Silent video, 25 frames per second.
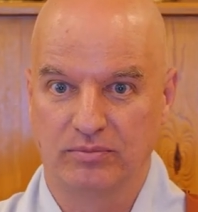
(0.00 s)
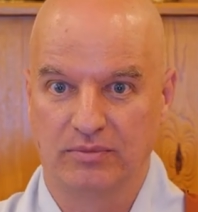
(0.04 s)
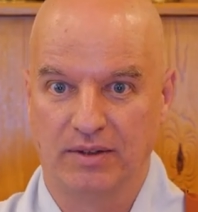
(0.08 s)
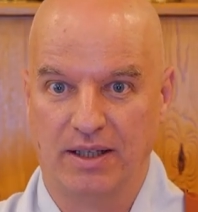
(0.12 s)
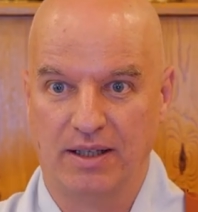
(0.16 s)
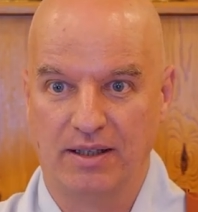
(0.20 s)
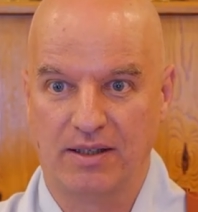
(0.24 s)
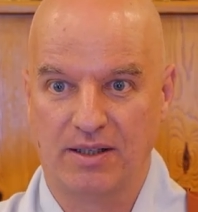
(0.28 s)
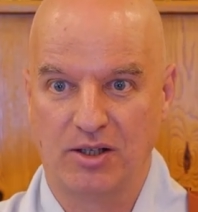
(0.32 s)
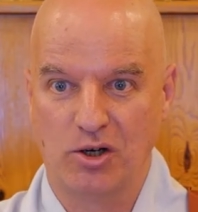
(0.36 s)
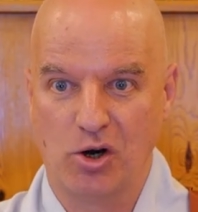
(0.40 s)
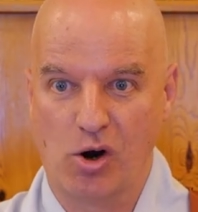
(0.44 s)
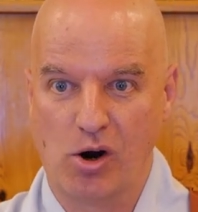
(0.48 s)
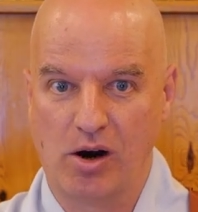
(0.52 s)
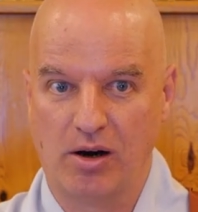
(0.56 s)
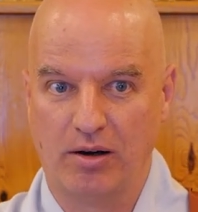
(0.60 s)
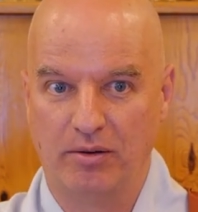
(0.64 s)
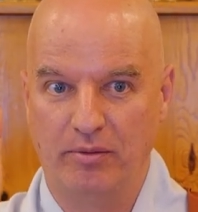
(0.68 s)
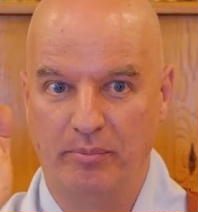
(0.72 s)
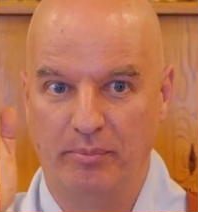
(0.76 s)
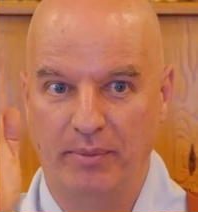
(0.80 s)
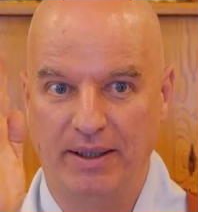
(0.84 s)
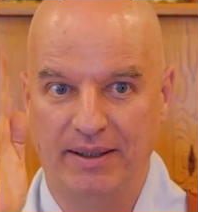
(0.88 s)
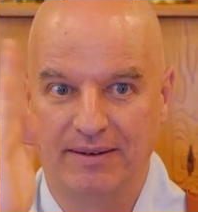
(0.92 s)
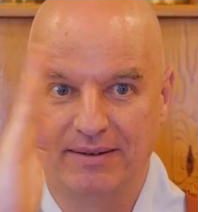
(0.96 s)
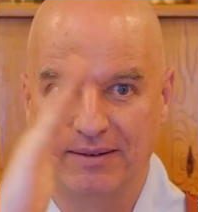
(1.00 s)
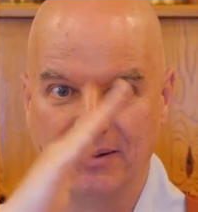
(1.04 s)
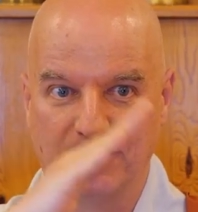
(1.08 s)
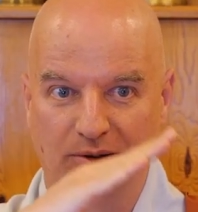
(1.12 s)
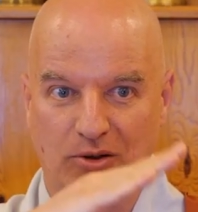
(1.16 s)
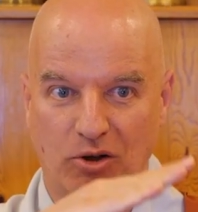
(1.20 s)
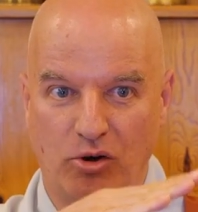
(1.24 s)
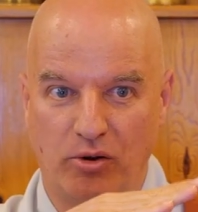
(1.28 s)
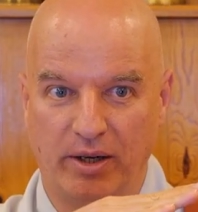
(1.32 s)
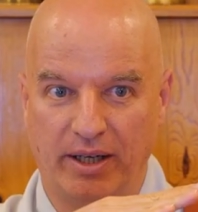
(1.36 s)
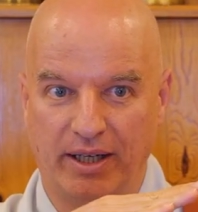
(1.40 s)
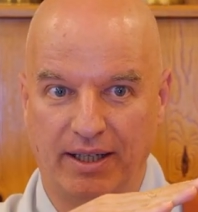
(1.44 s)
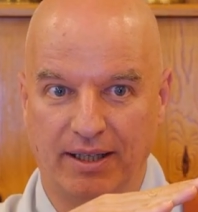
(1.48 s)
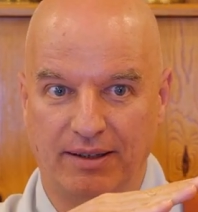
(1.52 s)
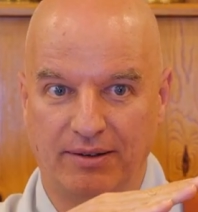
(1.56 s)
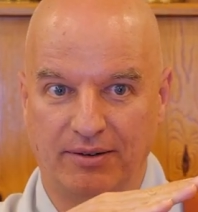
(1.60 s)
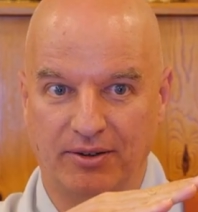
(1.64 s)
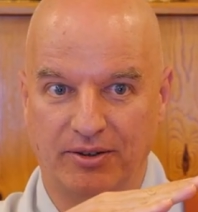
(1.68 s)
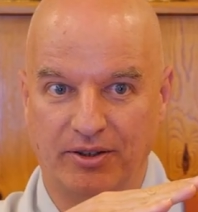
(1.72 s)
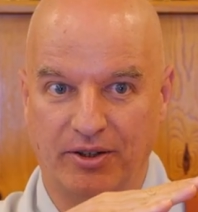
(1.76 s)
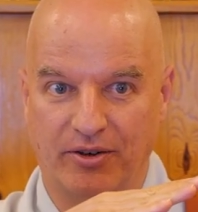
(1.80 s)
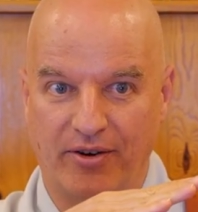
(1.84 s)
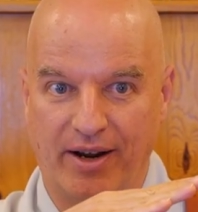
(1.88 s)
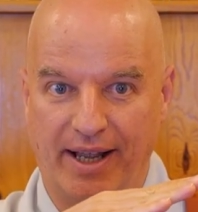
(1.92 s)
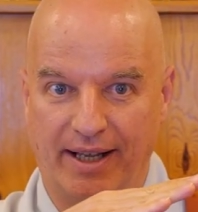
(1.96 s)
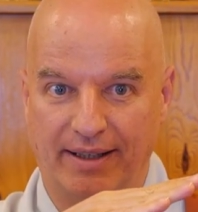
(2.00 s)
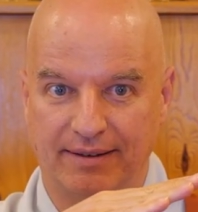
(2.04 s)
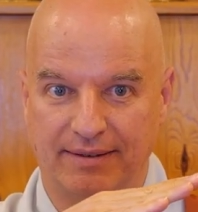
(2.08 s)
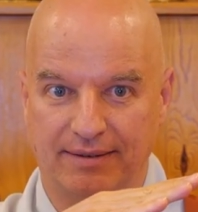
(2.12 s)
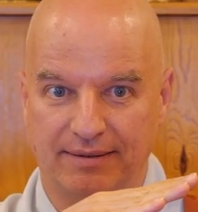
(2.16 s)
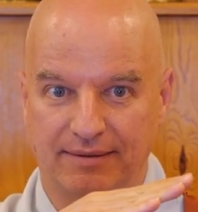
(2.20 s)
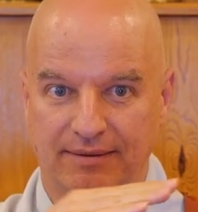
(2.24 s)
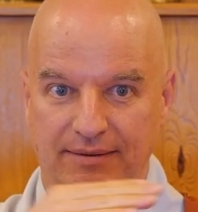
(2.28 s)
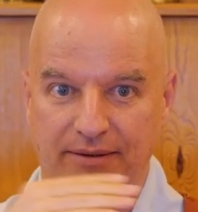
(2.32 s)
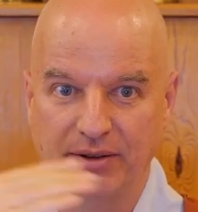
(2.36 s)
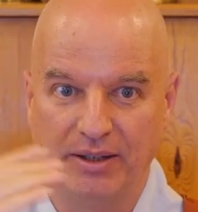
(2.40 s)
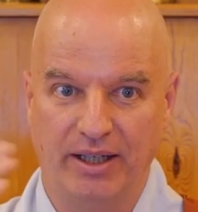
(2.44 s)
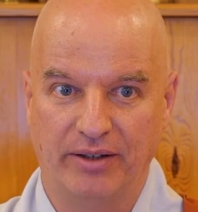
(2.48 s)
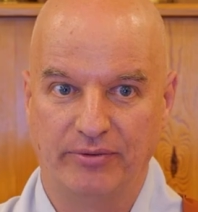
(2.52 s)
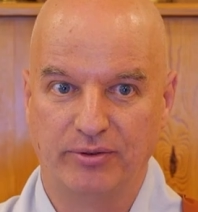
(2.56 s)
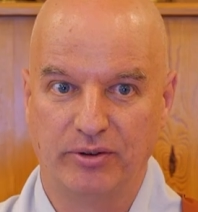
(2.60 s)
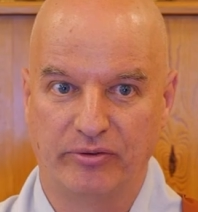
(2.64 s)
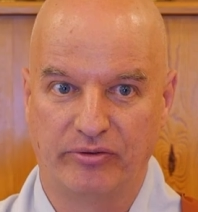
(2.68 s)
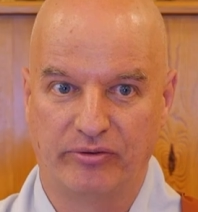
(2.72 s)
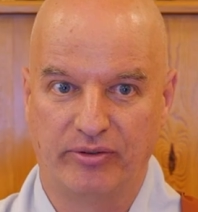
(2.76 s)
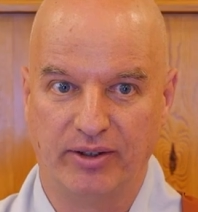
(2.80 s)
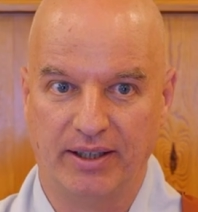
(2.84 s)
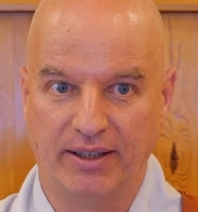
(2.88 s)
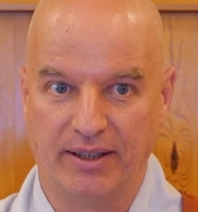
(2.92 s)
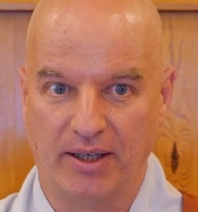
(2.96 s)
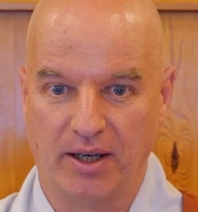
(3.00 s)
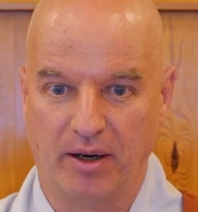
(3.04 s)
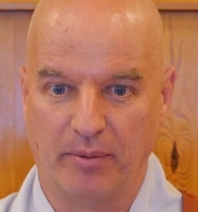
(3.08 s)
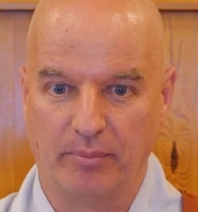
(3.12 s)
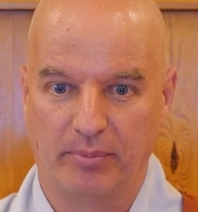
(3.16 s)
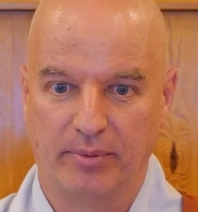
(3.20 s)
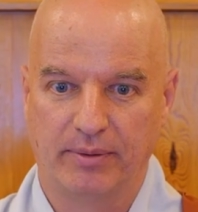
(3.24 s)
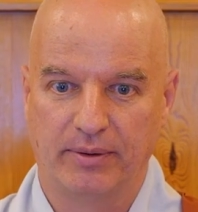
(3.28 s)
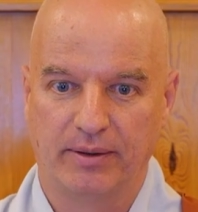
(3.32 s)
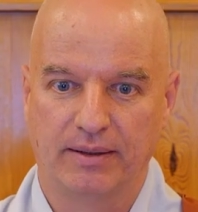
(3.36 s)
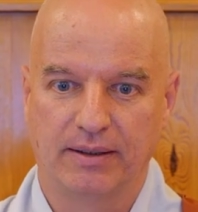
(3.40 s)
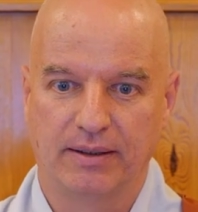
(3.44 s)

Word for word: It's your meter going into the red. You have to fill it up.